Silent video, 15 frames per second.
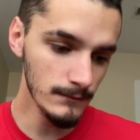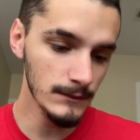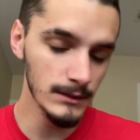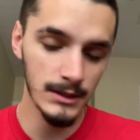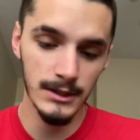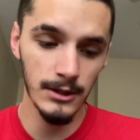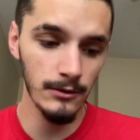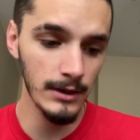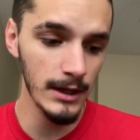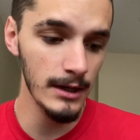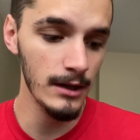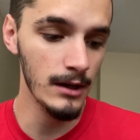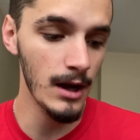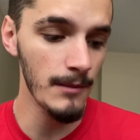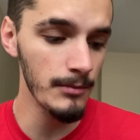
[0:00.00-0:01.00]
Still getting
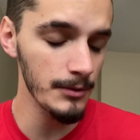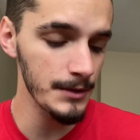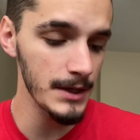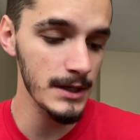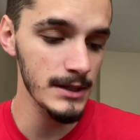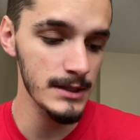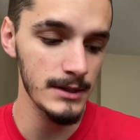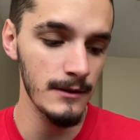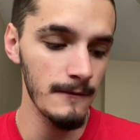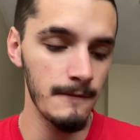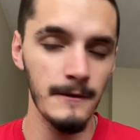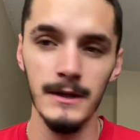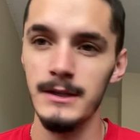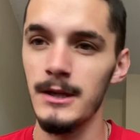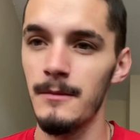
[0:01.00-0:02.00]
a couple things
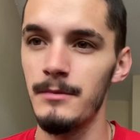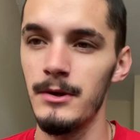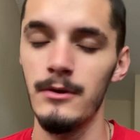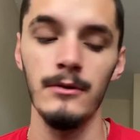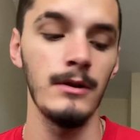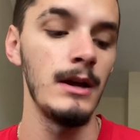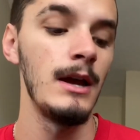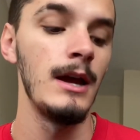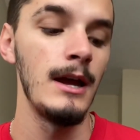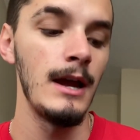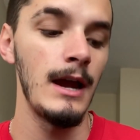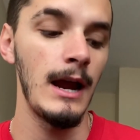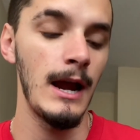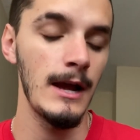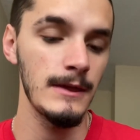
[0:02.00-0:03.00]
fixed up here
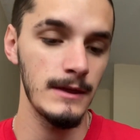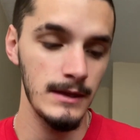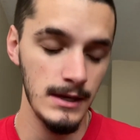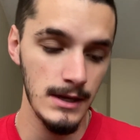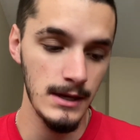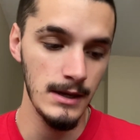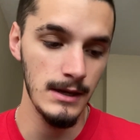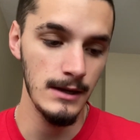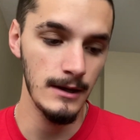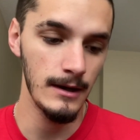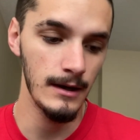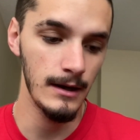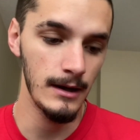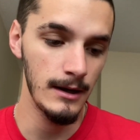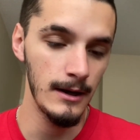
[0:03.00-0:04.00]
at the
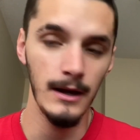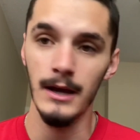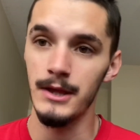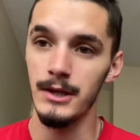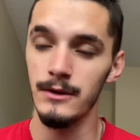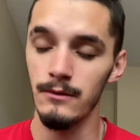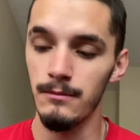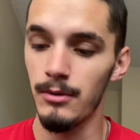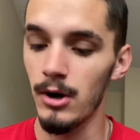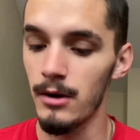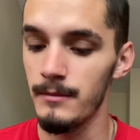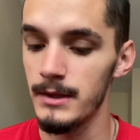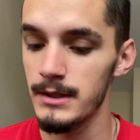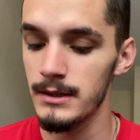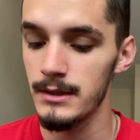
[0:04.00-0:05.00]
new
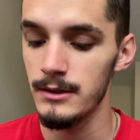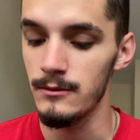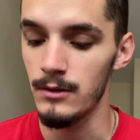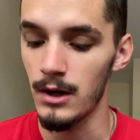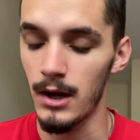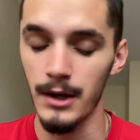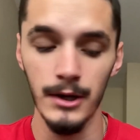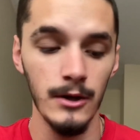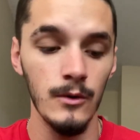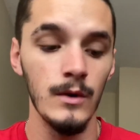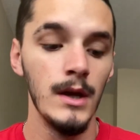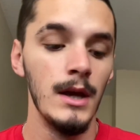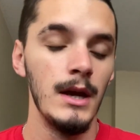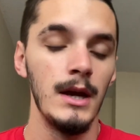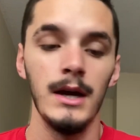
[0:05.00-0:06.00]
apartment, at the new condo.
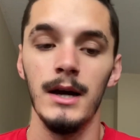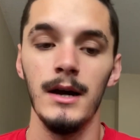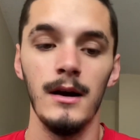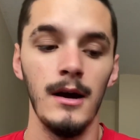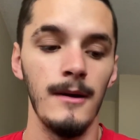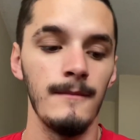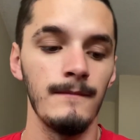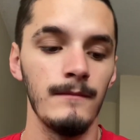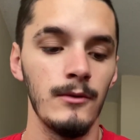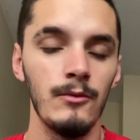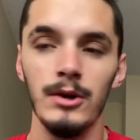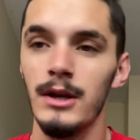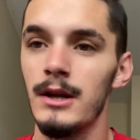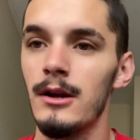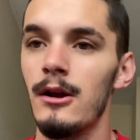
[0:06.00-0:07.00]
But
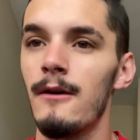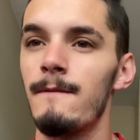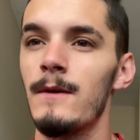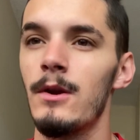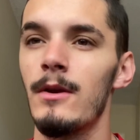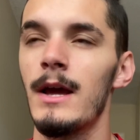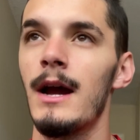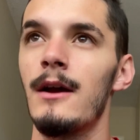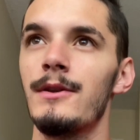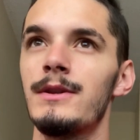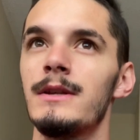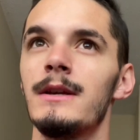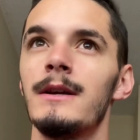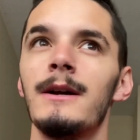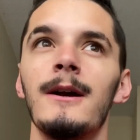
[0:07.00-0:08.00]
we're getting it all figured
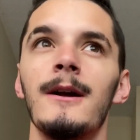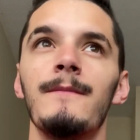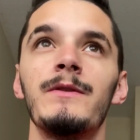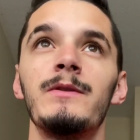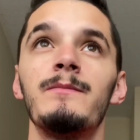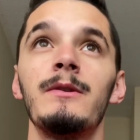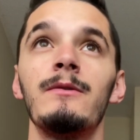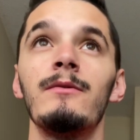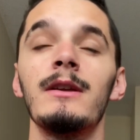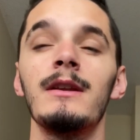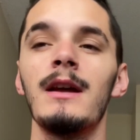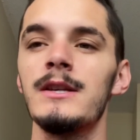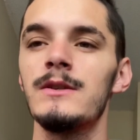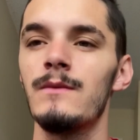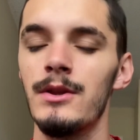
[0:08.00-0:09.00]
out. It's been really
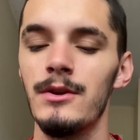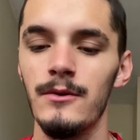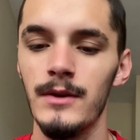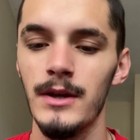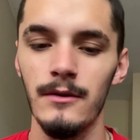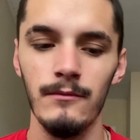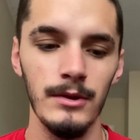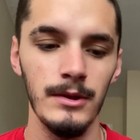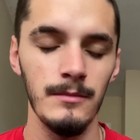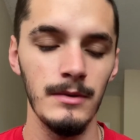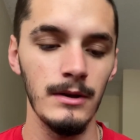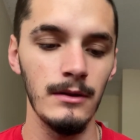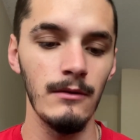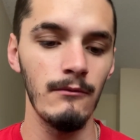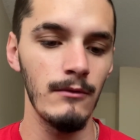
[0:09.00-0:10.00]
nice weather. We had a really
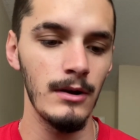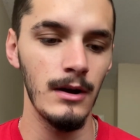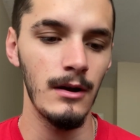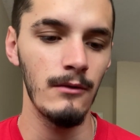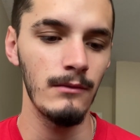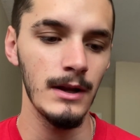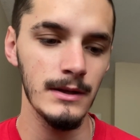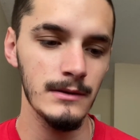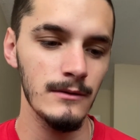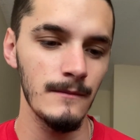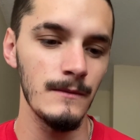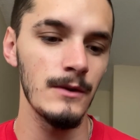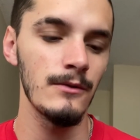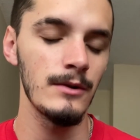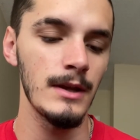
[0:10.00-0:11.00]
big rainstorm
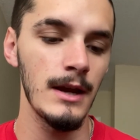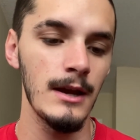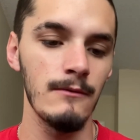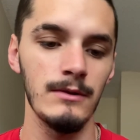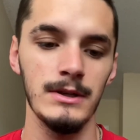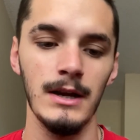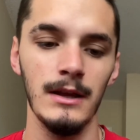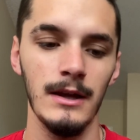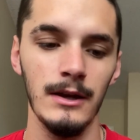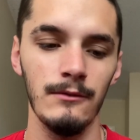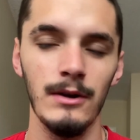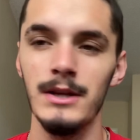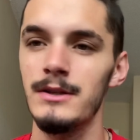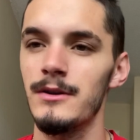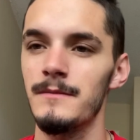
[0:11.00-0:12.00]
the other day, which I like
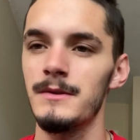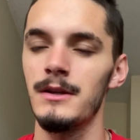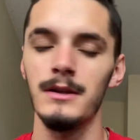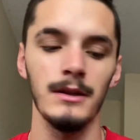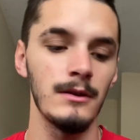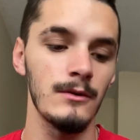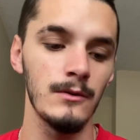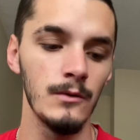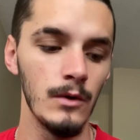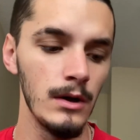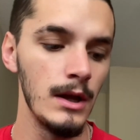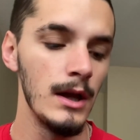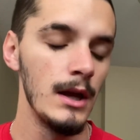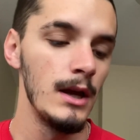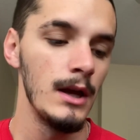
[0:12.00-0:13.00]
rainstorms. I think they're
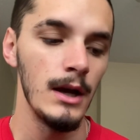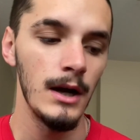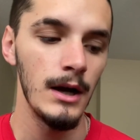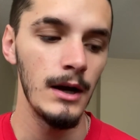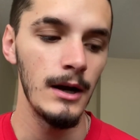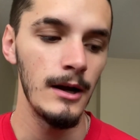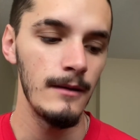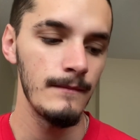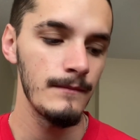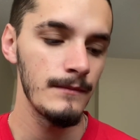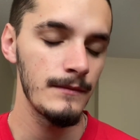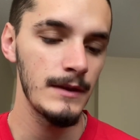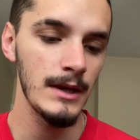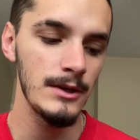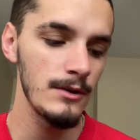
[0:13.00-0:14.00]
cool.
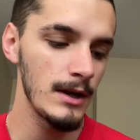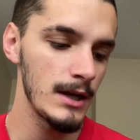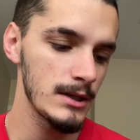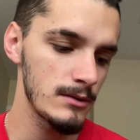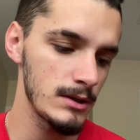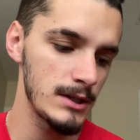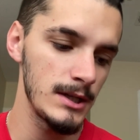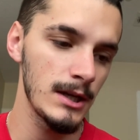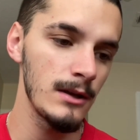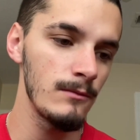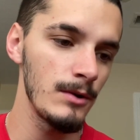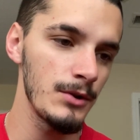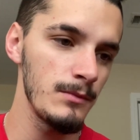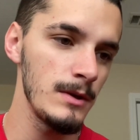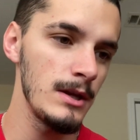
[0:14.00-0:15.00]
Thank you guys for sticking
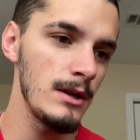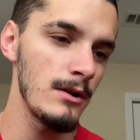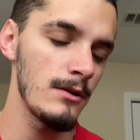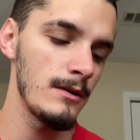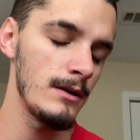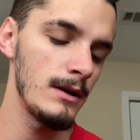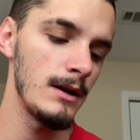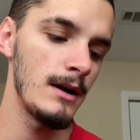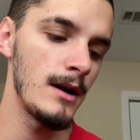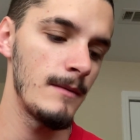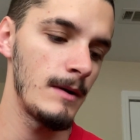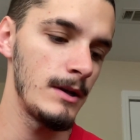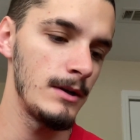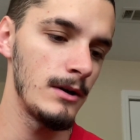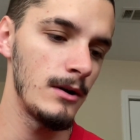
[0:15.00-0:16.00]
with me here.
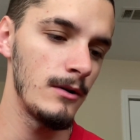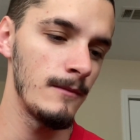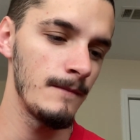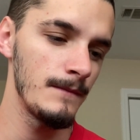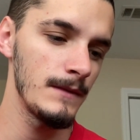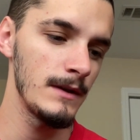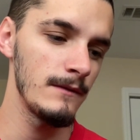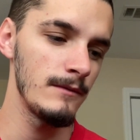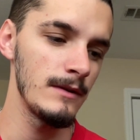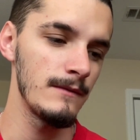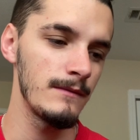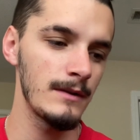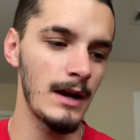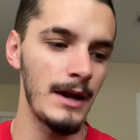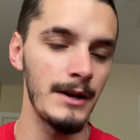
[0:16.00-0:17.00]
I know that
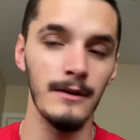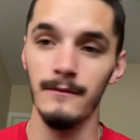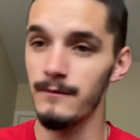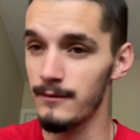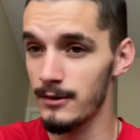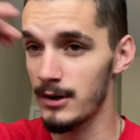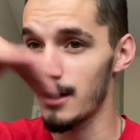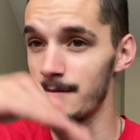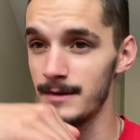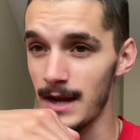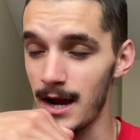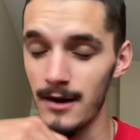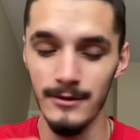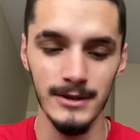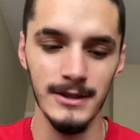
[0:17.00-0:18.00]
we've kind of come
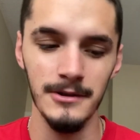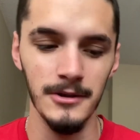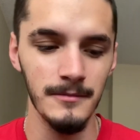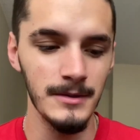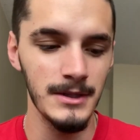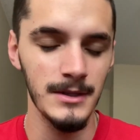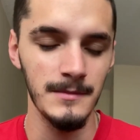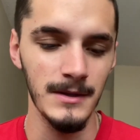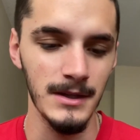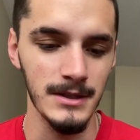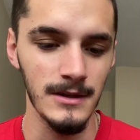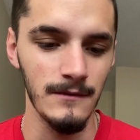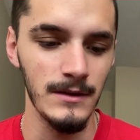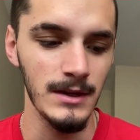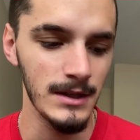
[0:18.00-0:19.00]
down just a little bit just because
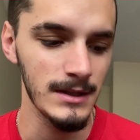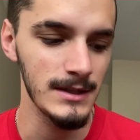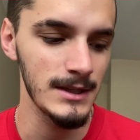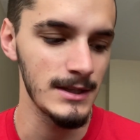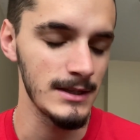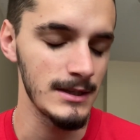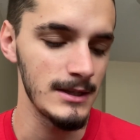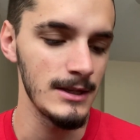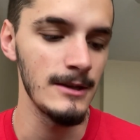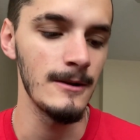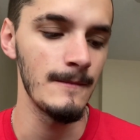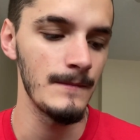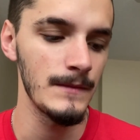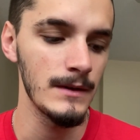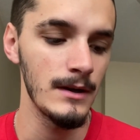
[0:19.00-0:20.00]
of the
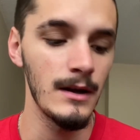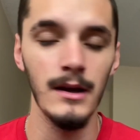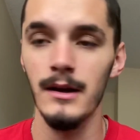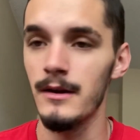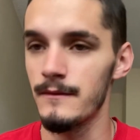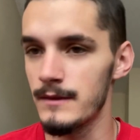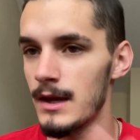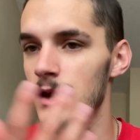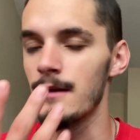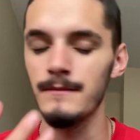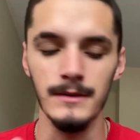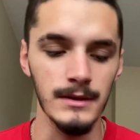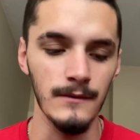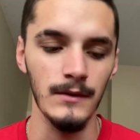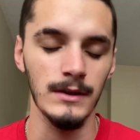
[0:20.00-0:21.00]
inconsistency of games
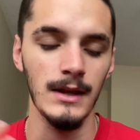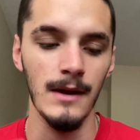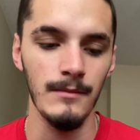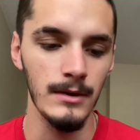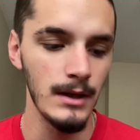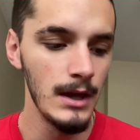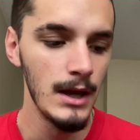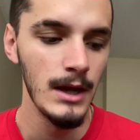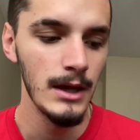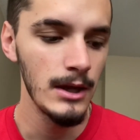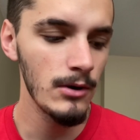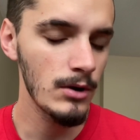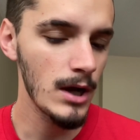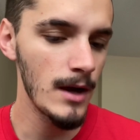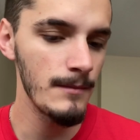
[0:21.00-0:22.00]
and stuff like that, but
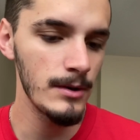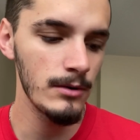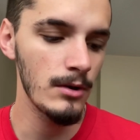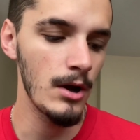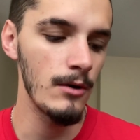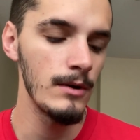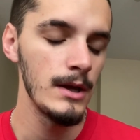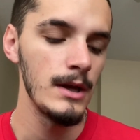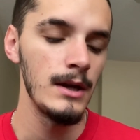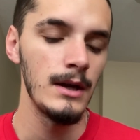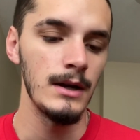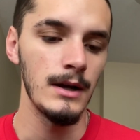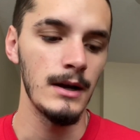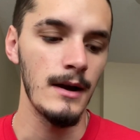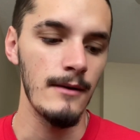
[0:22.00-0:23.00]
it'll come, it'll go.
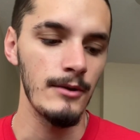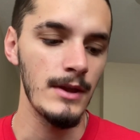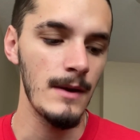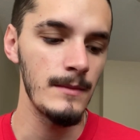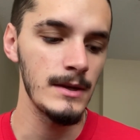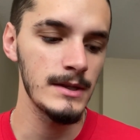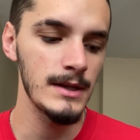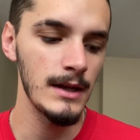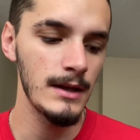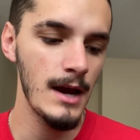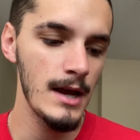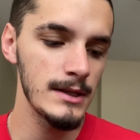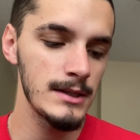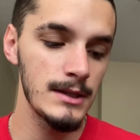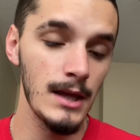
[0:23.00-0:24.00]
With that being said,
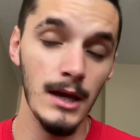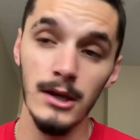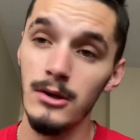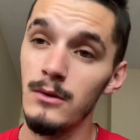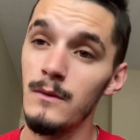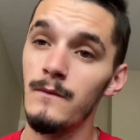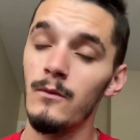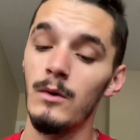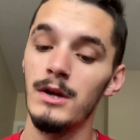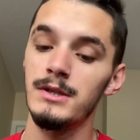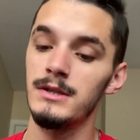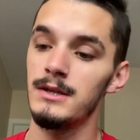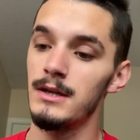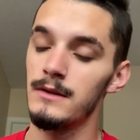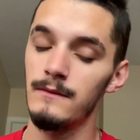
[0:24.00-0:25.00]
guys, thank you for
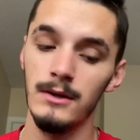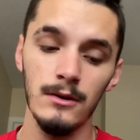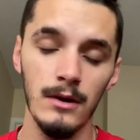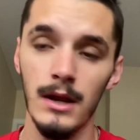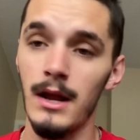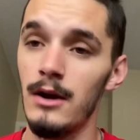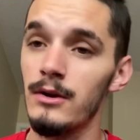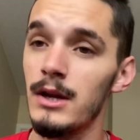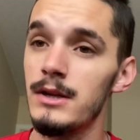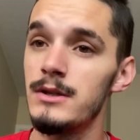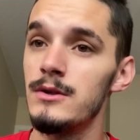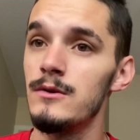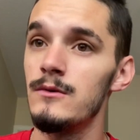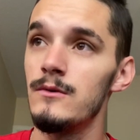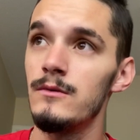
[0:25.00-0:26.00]
watching today's video, and I'll catch
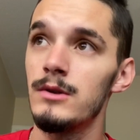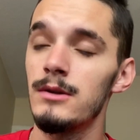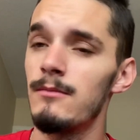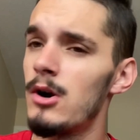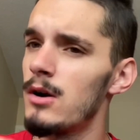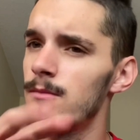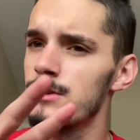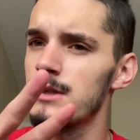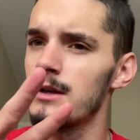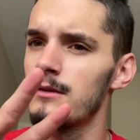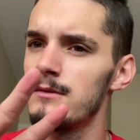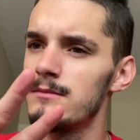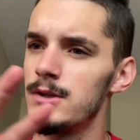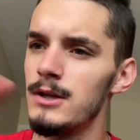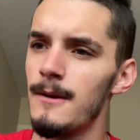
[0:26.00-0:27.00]
you tomorrow most
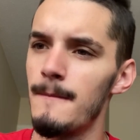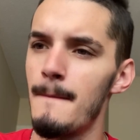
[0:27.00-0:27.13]
likely. See ya.